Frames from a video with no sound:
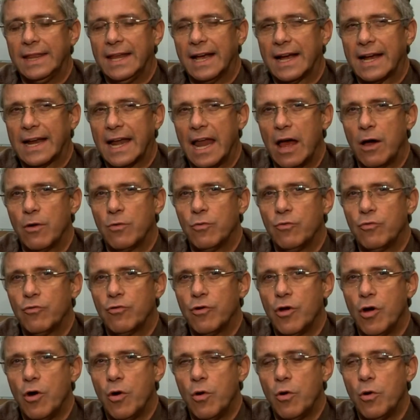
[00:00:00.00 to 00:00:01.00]
The clown
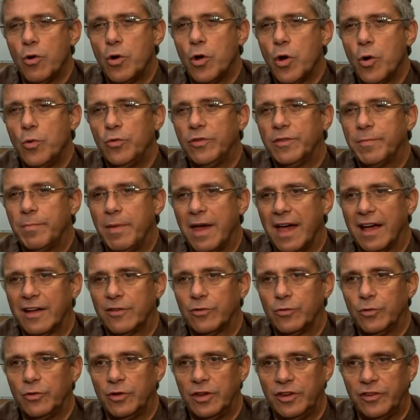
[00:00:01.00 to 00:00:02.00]
role goes
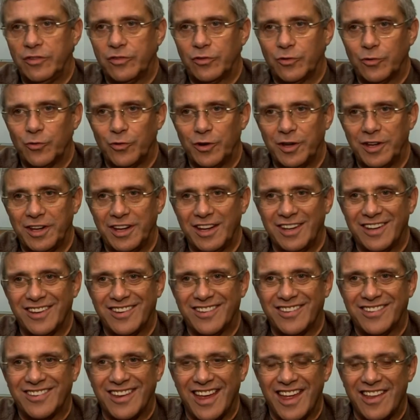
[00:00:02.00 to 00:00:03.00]
back to history. In
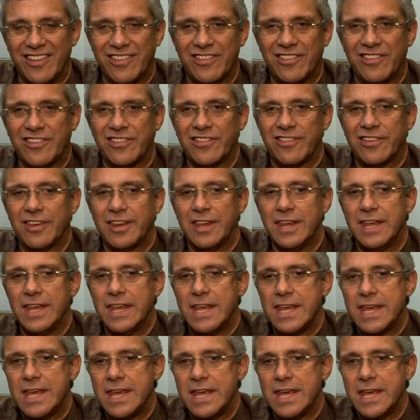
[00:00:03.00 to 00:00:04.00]
a sense,
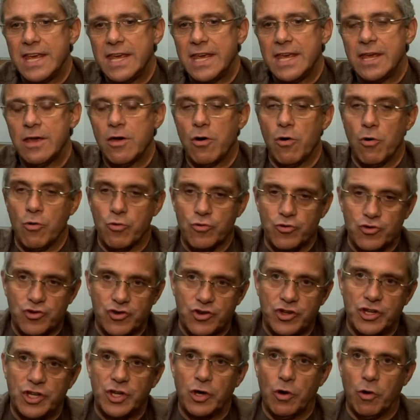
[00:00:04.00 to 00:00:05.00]
he or
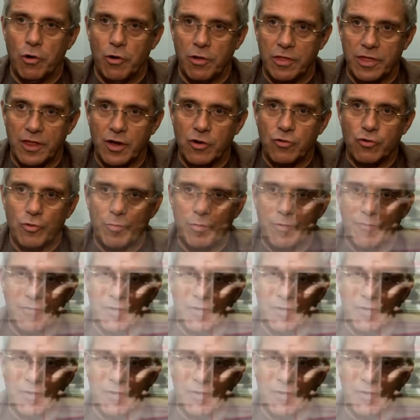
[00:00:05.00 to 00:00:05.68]
she or the group